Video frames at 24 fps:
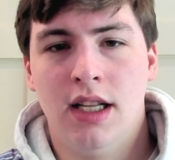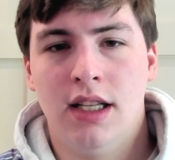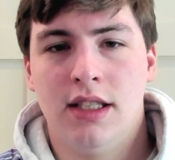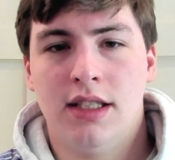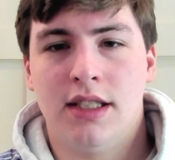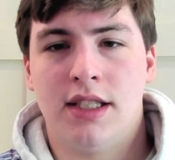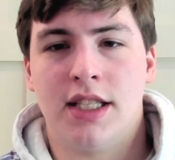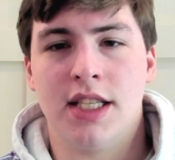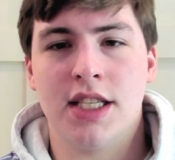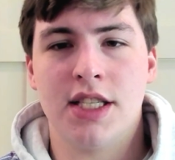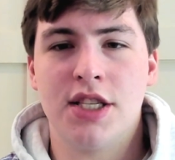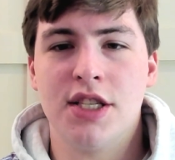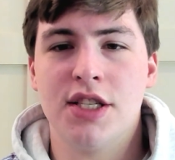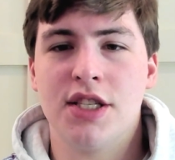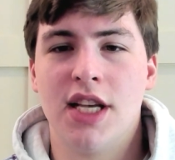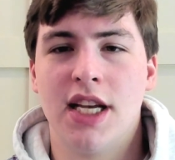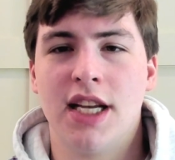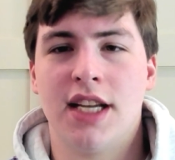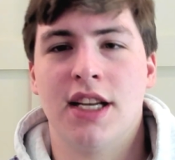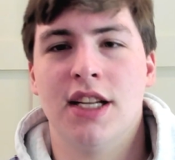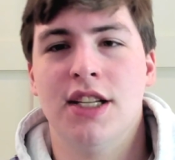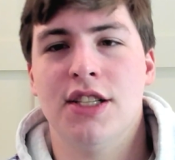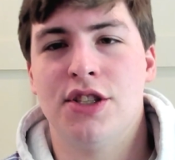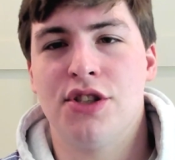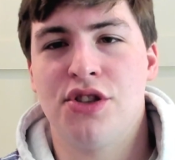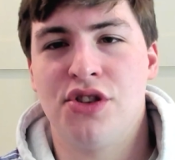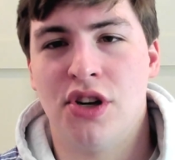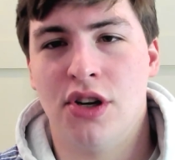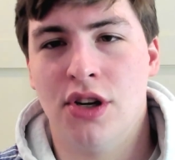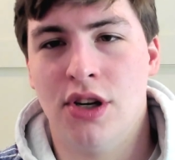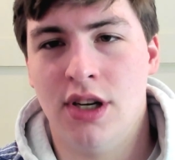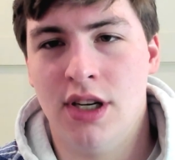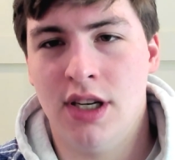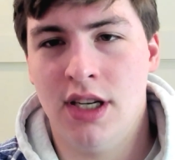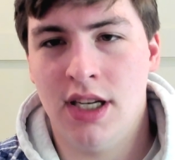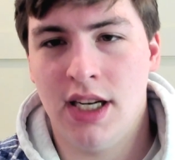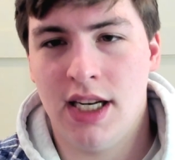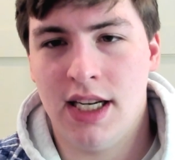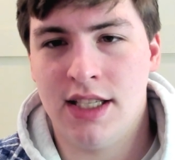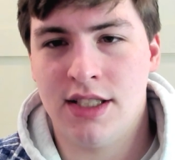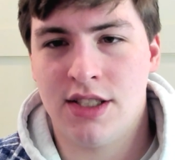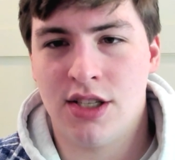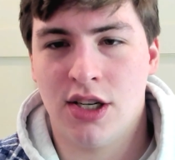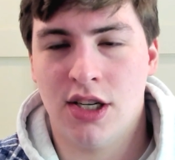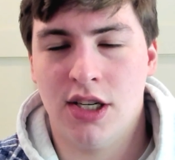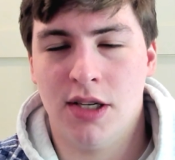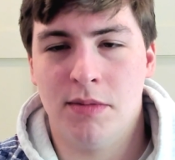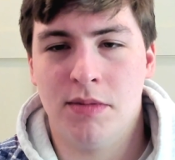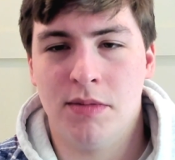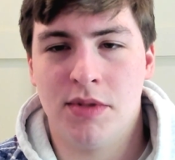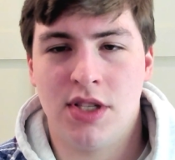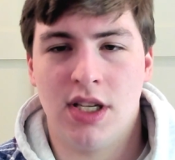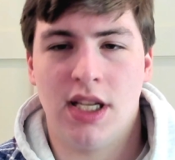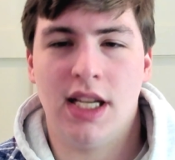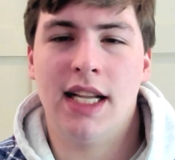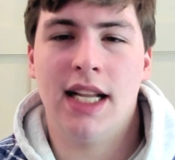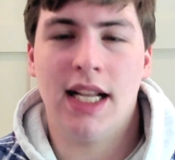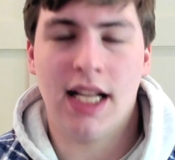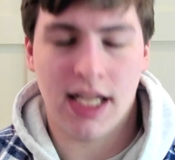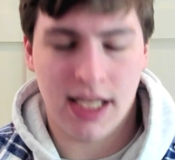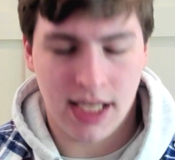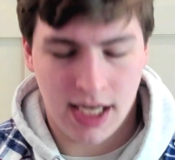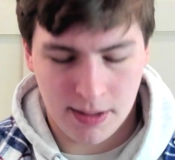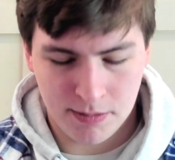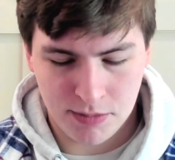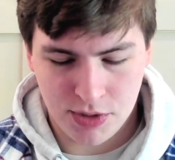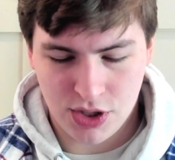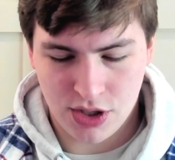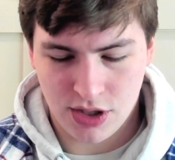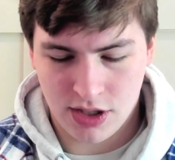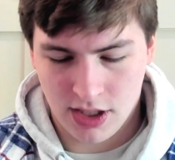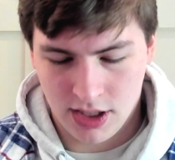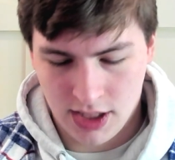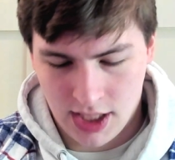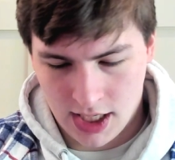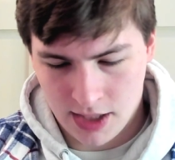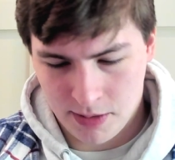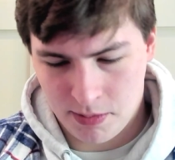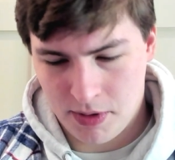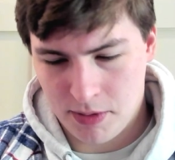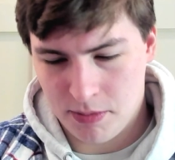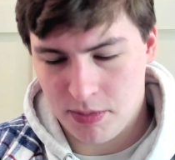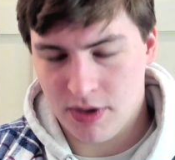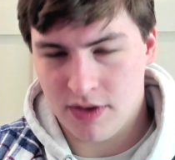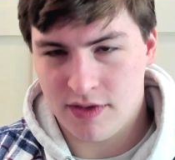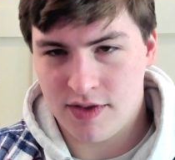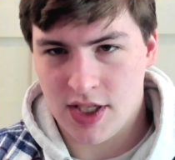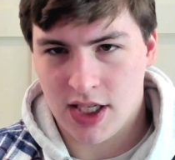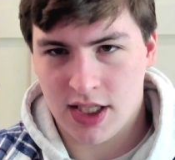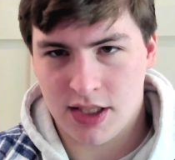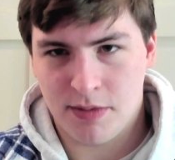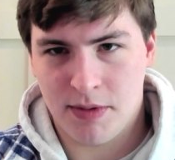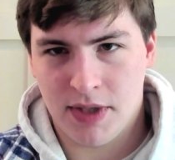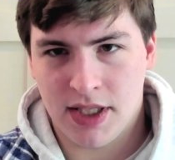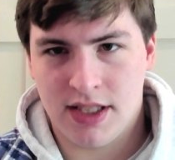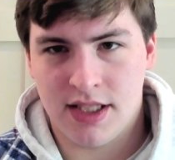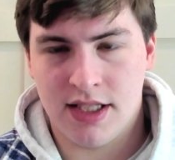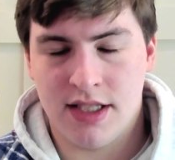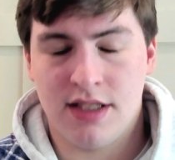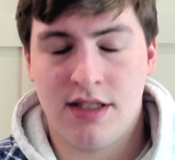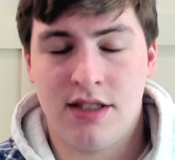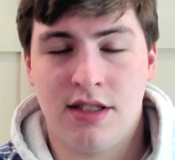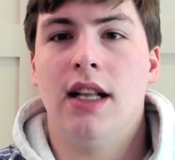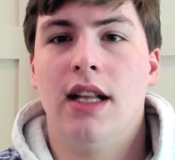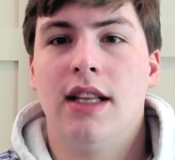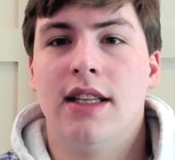this is a concern in terms, and I'm sure a lot of people have talked about this.